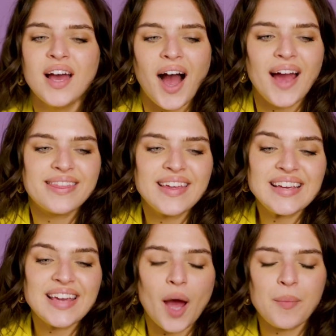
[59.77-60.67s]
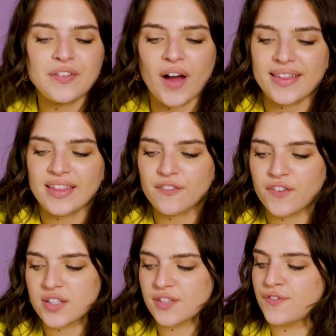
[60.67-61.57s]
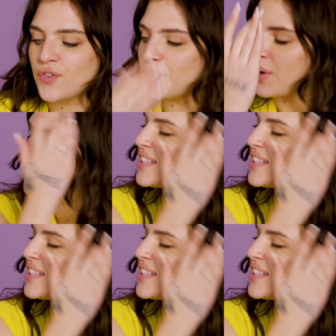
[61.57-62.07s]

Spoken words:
I think, I think first and foremost,